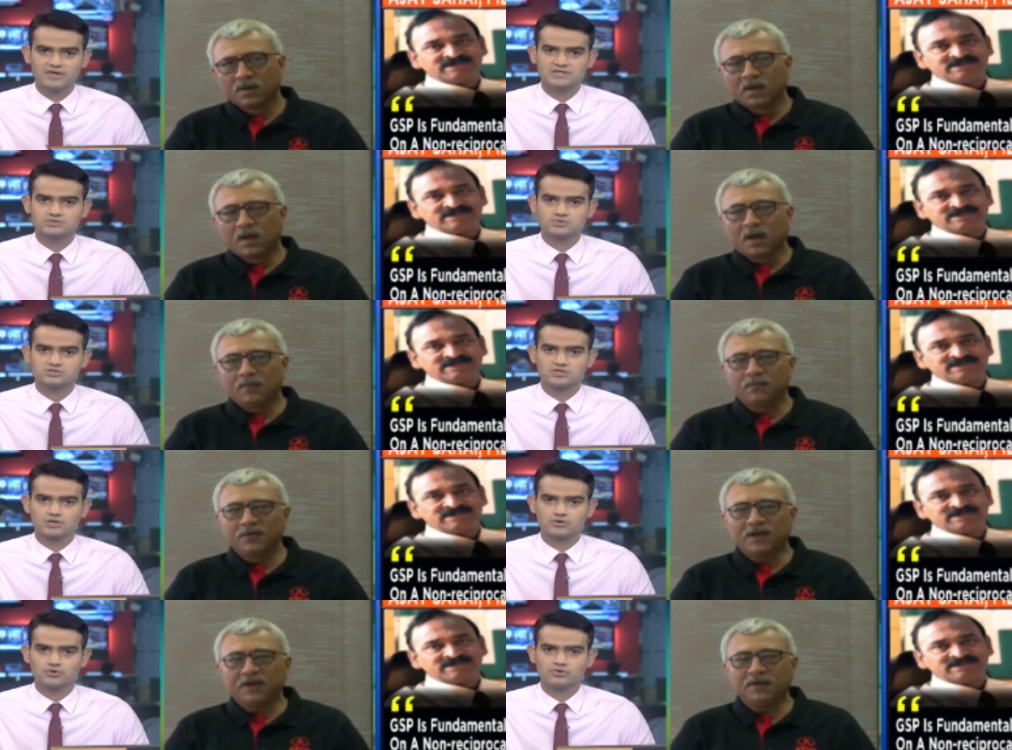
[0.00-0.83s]
Speaker 1: base was
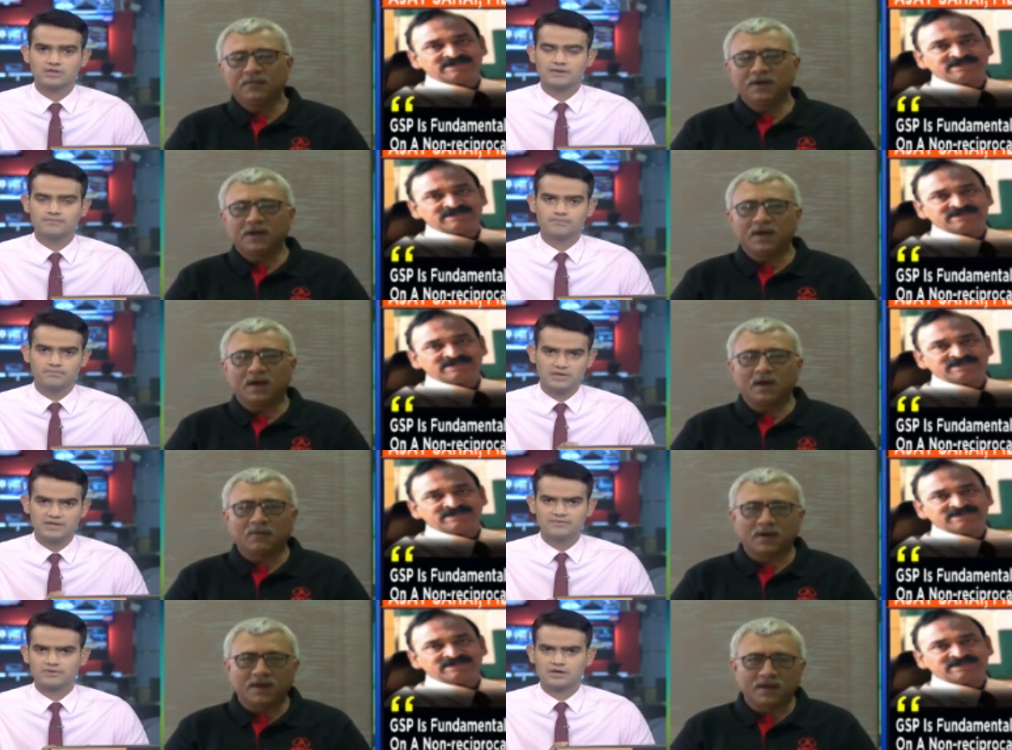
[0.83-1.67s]
the growth? I
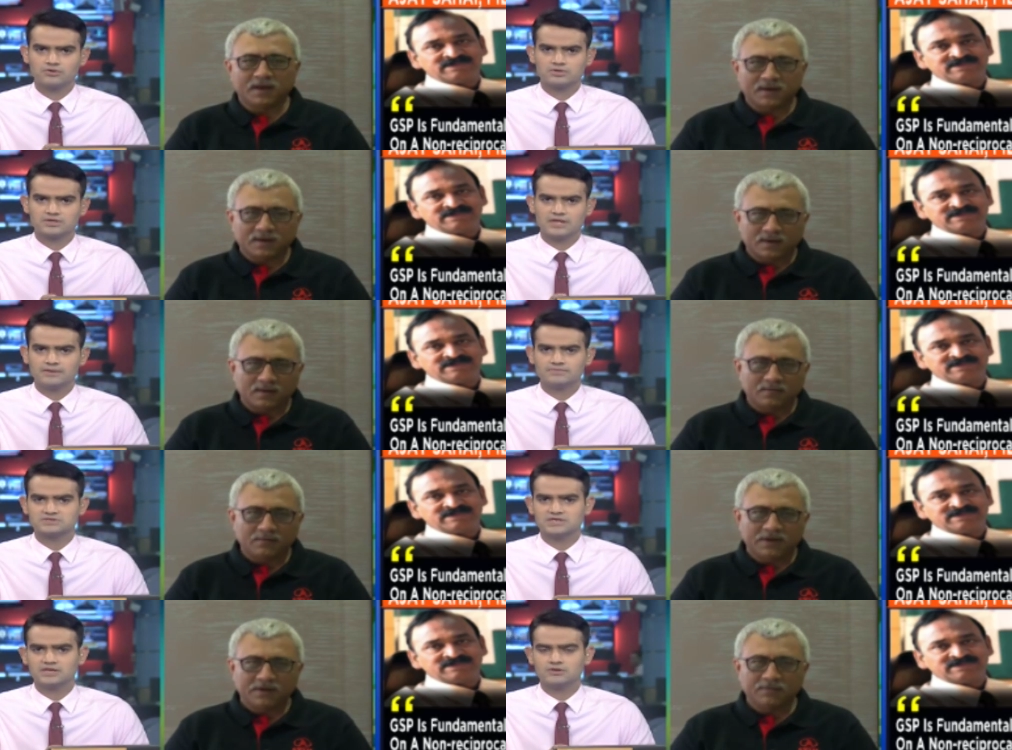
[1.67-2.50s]
believe around ten
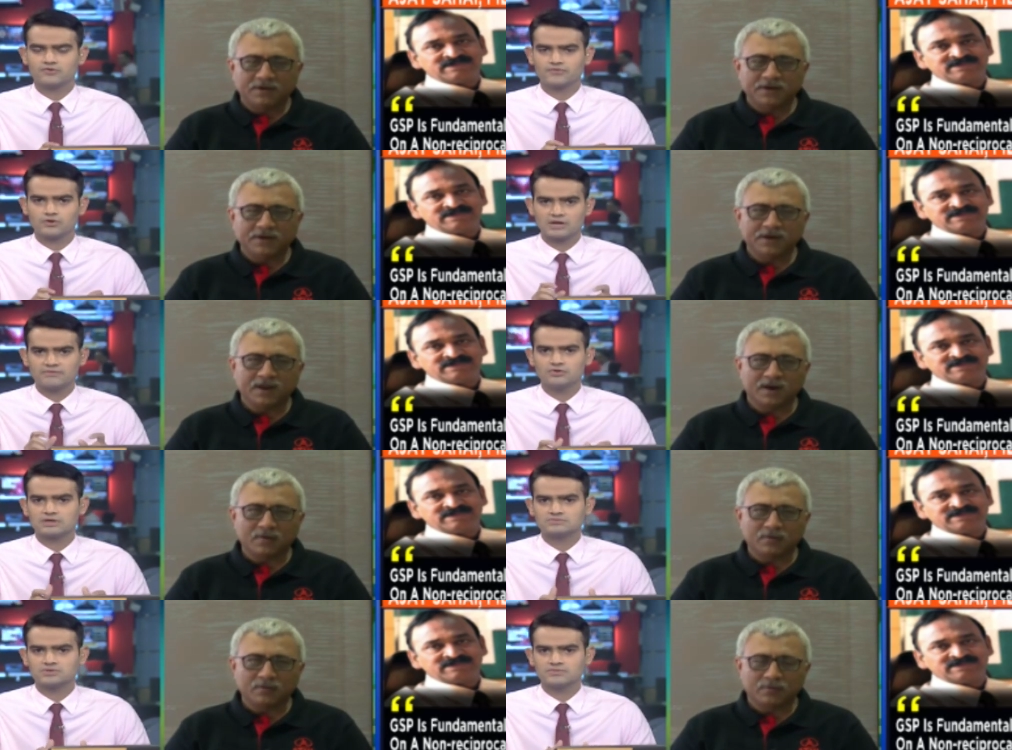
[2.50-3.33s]
percent of your
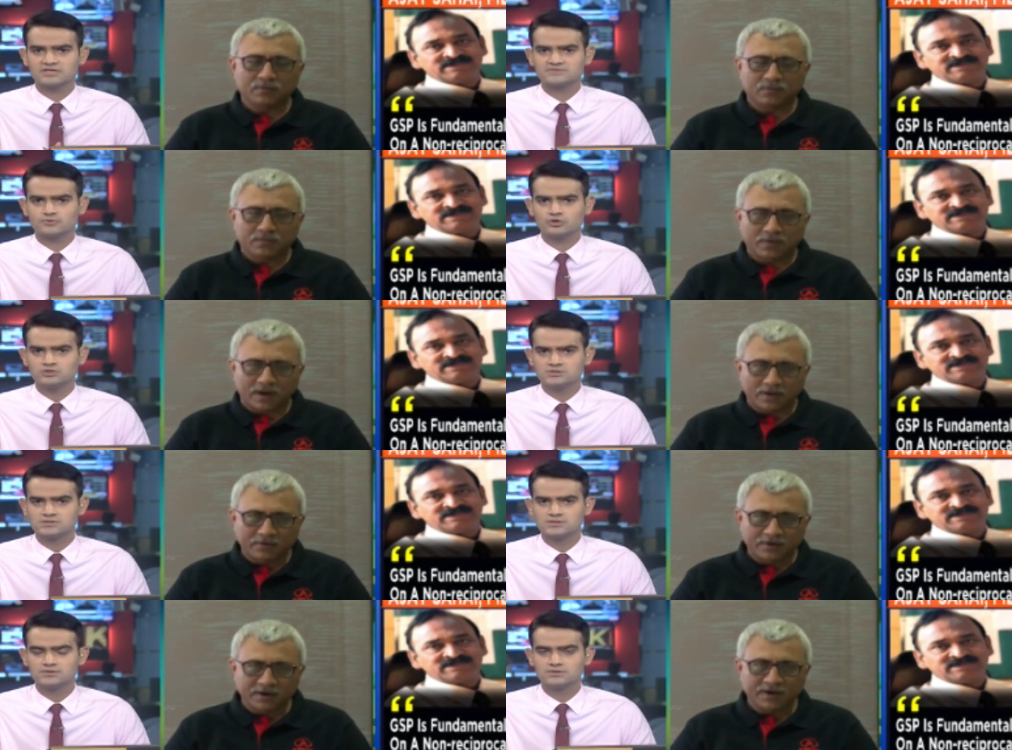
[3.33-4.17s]
revenue comes from
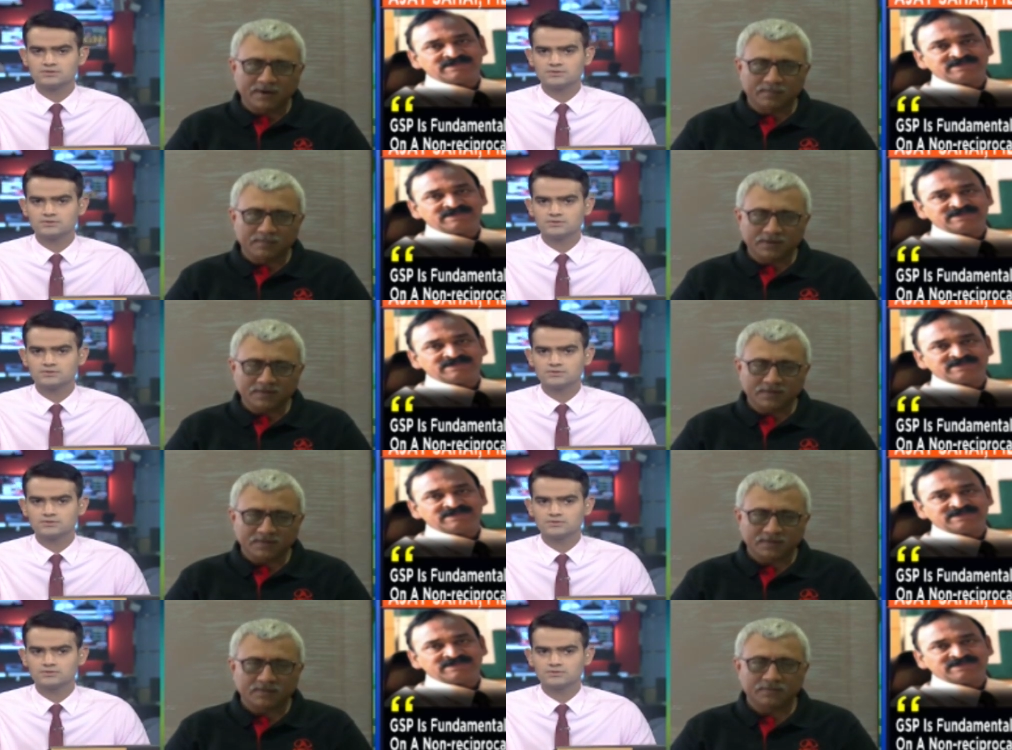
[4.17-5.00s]
exports.
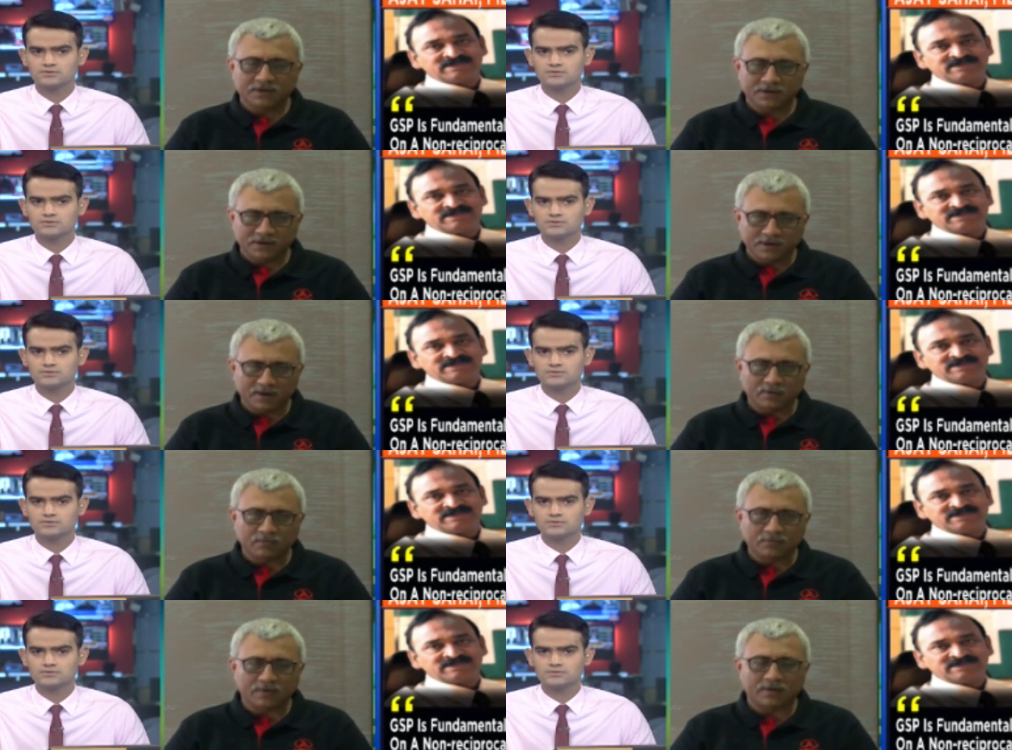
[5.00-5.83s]
Speaker 2: Numbers. We did
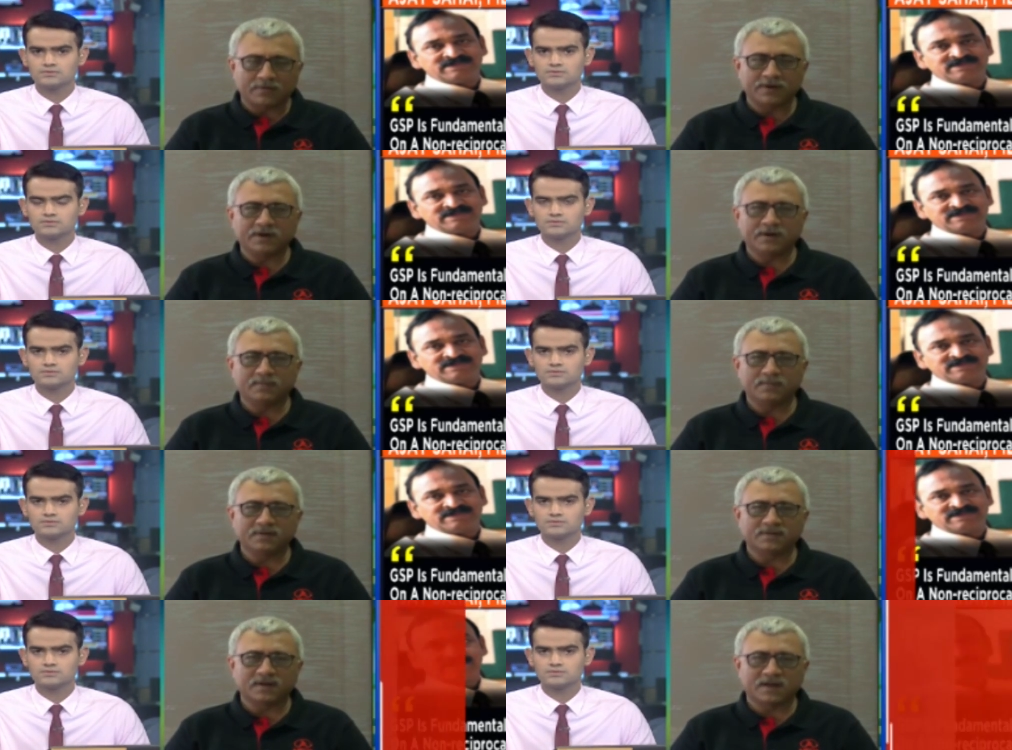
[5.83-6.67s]
around five hundred
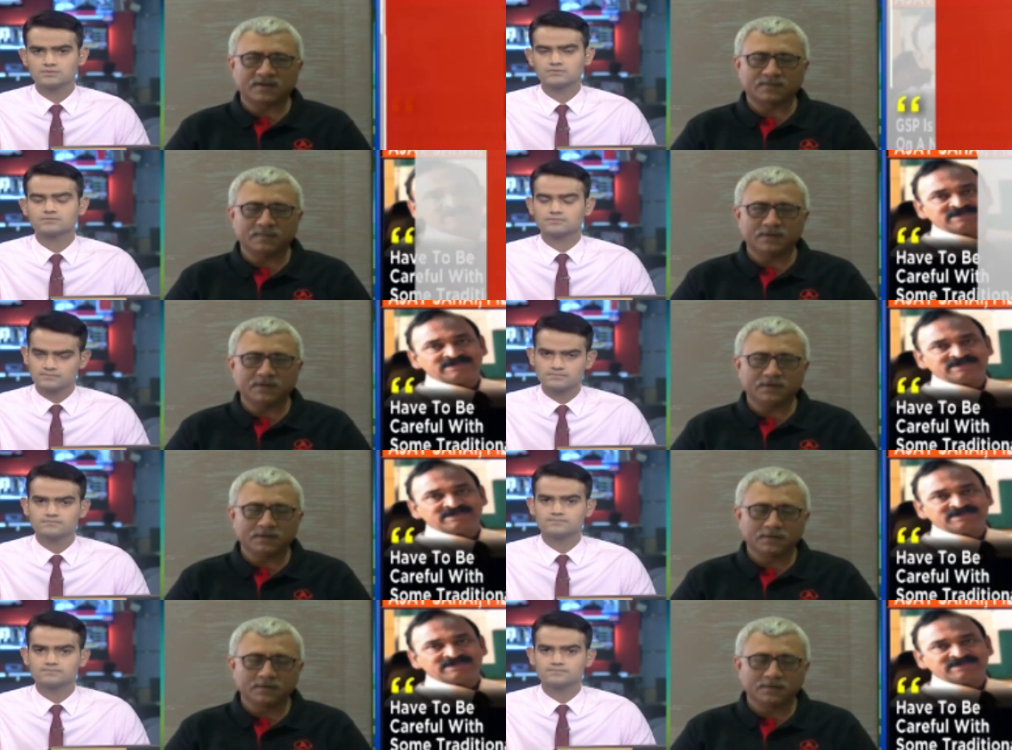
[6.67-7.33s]
numbers last month.